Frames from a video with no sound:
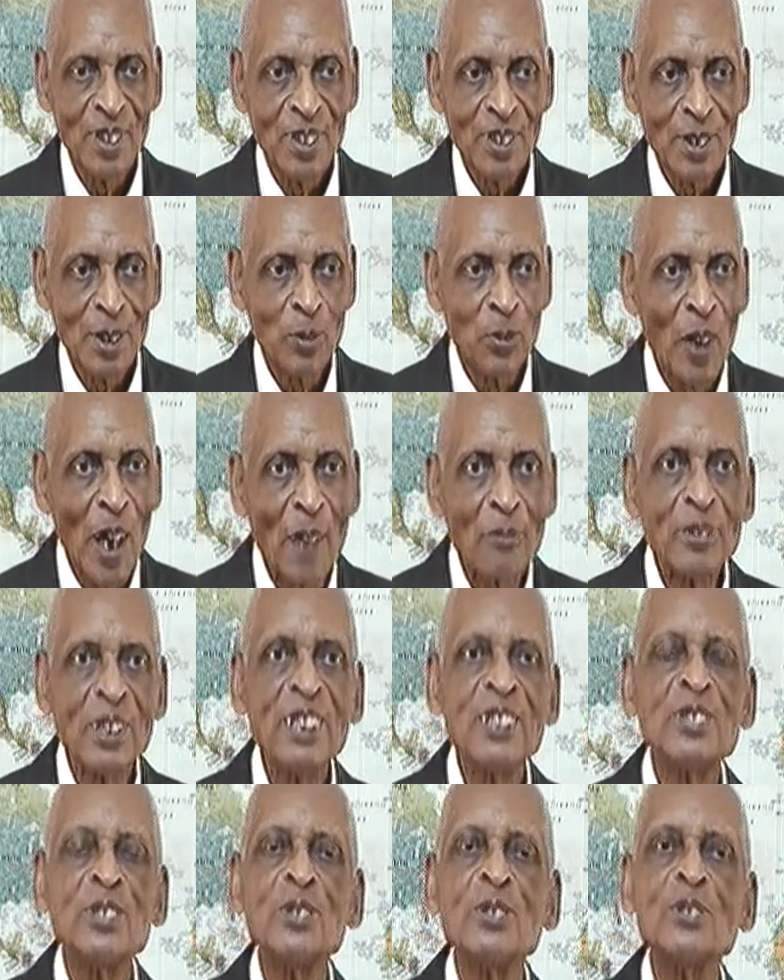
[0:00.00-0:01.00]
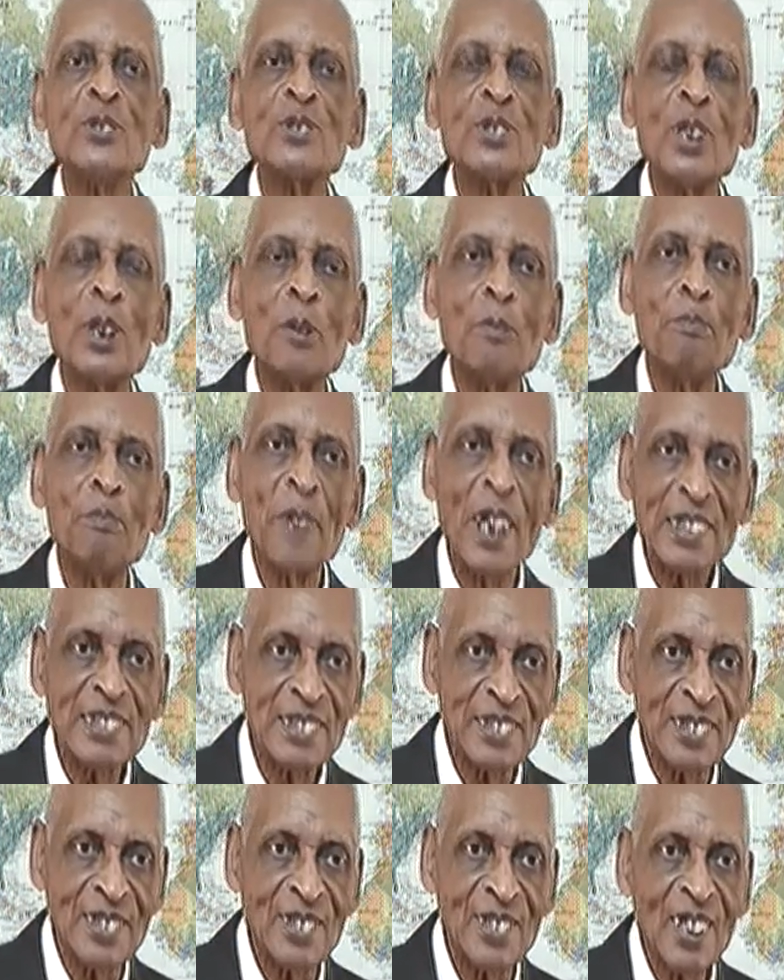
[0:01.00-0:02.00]
So why would He choose a
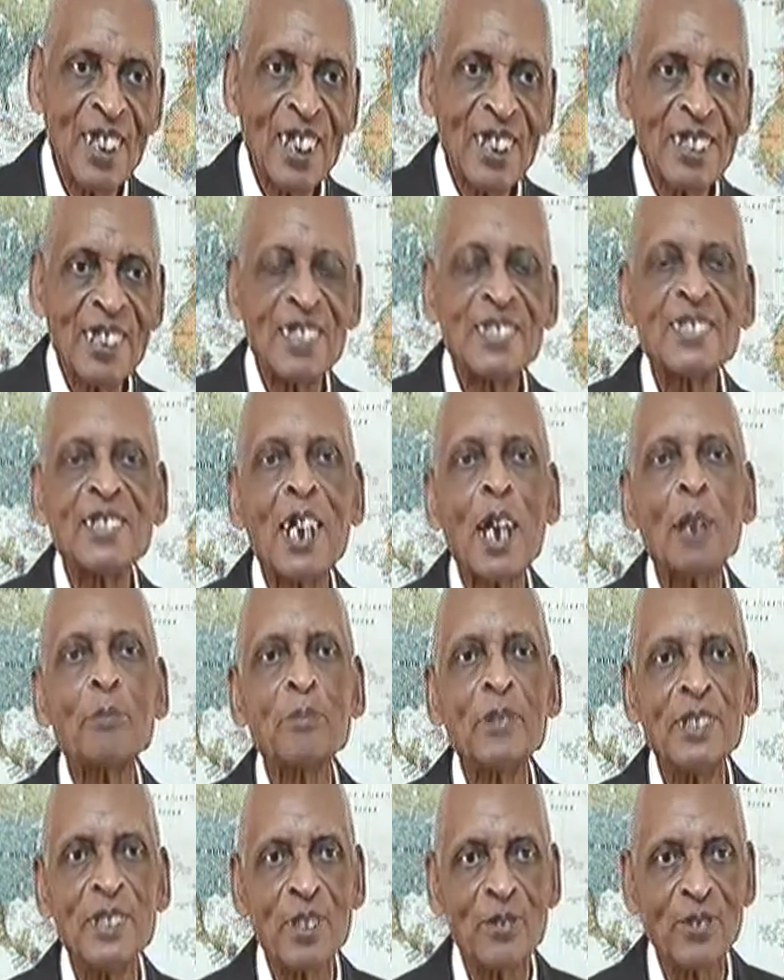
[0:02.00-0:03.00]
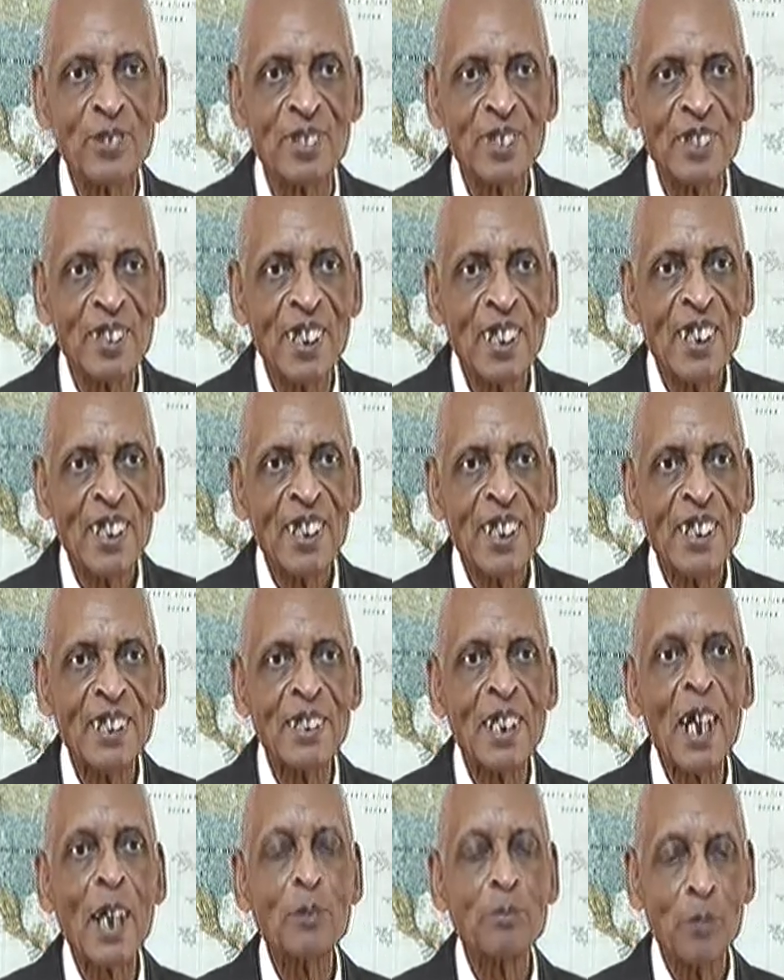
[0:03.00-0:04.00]
messenger that's not beneficent and
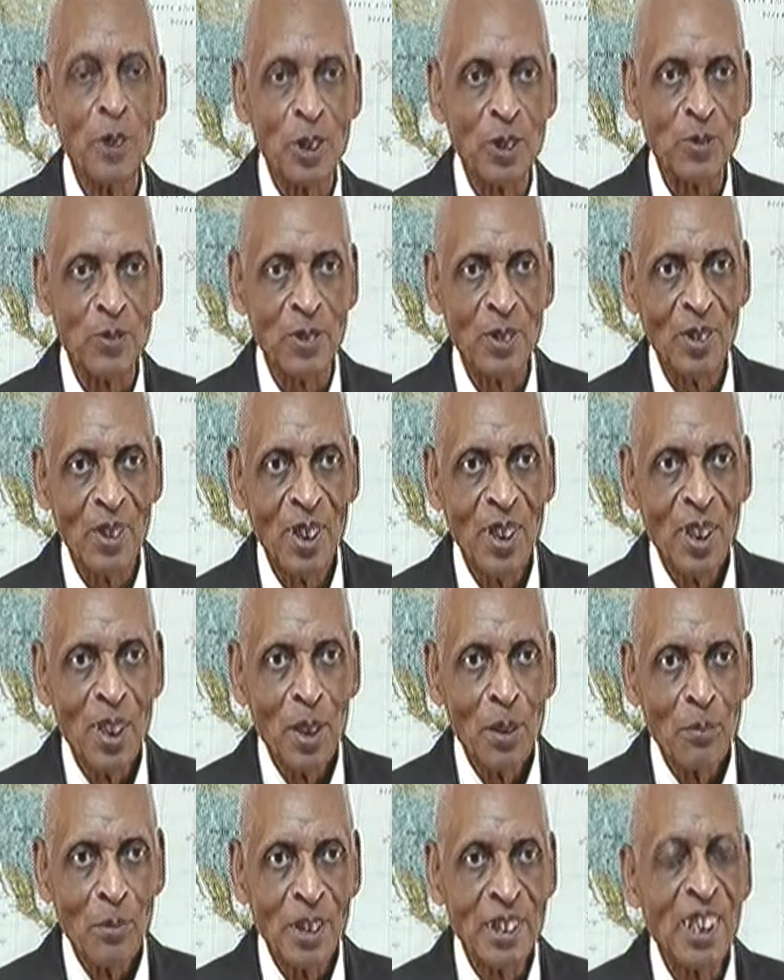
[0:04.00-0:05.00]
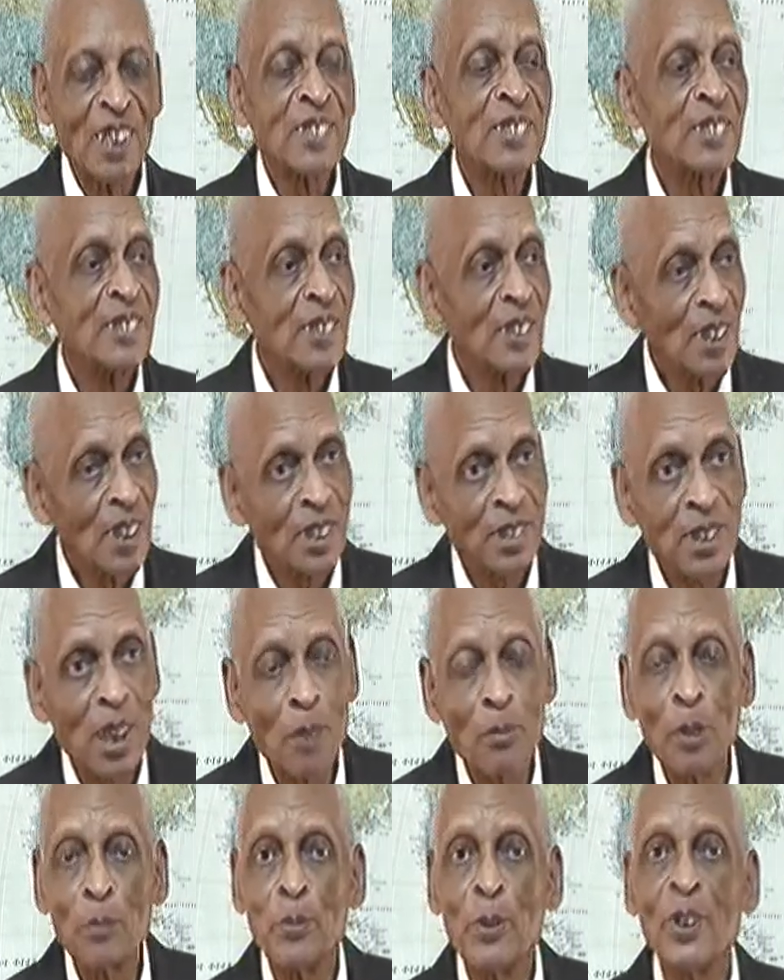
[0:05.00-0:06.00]
not merciful? But that does come
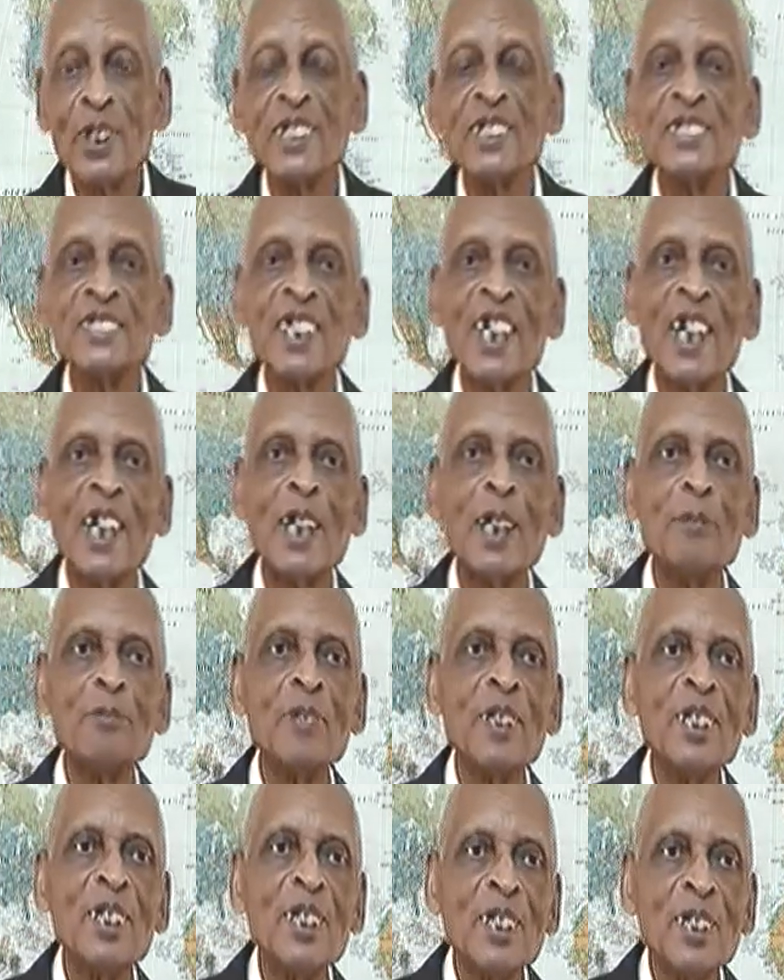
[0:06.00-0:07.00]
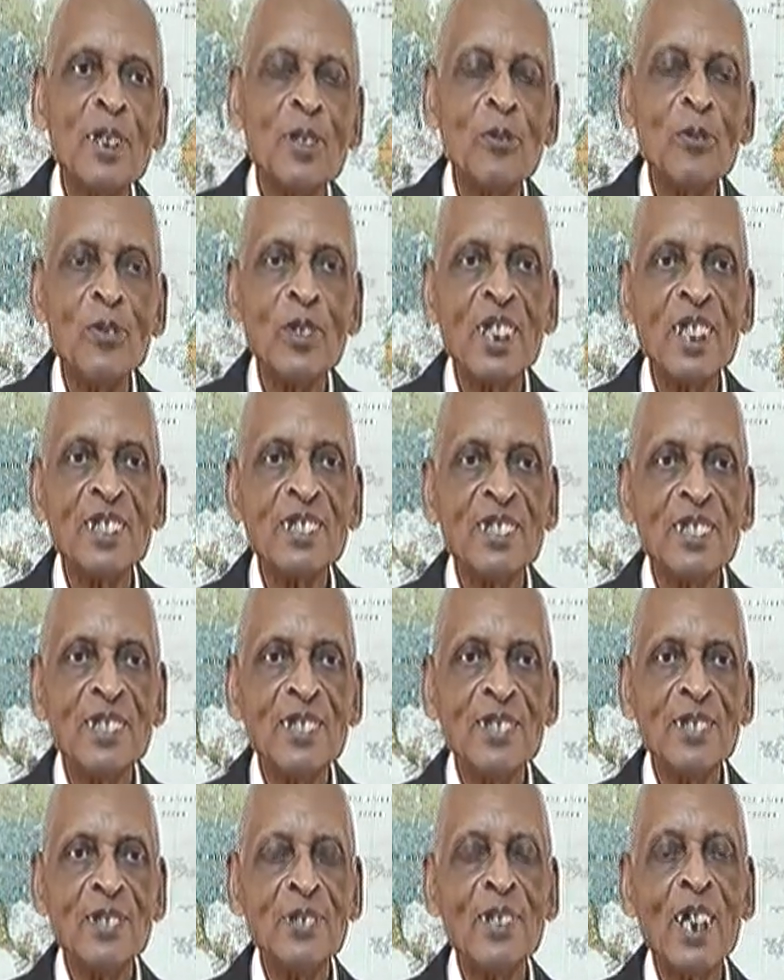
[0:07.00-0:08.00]
upon in time when
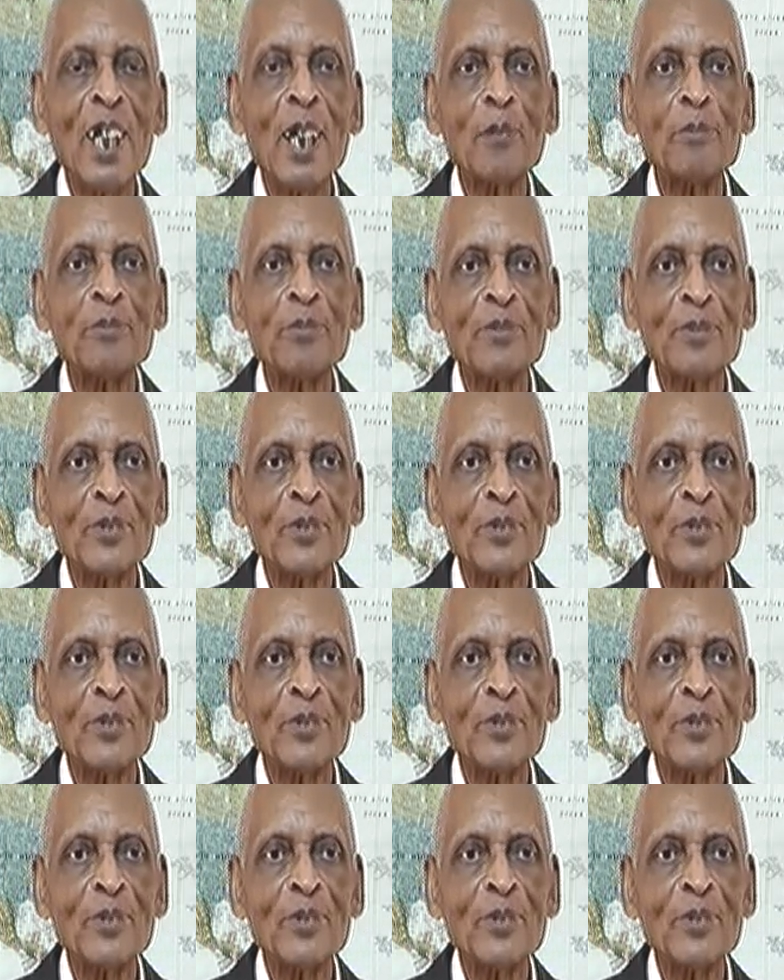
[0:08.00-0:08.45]
you have